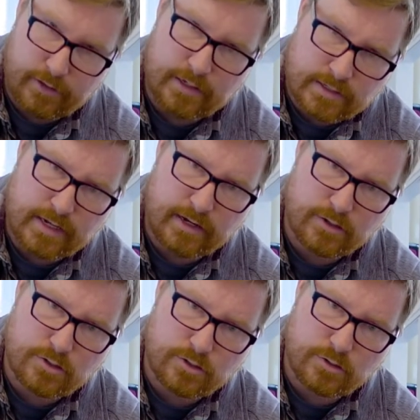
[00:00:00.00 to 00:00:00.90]
than a
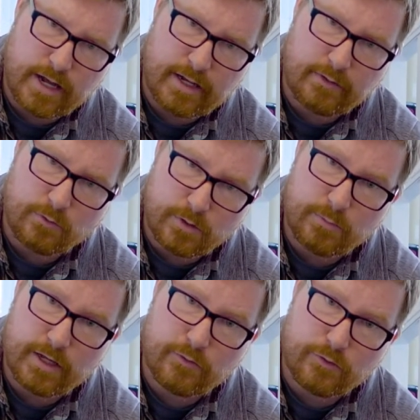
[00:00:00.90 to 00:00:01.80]
standard screw head would
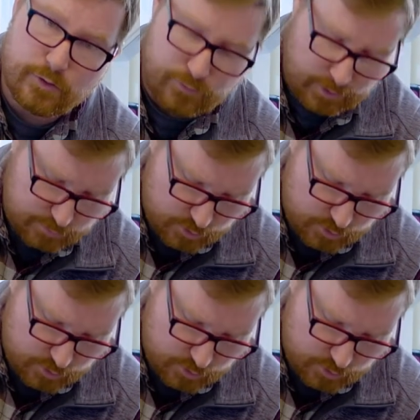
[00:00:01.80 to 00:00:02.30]
be for a Phillips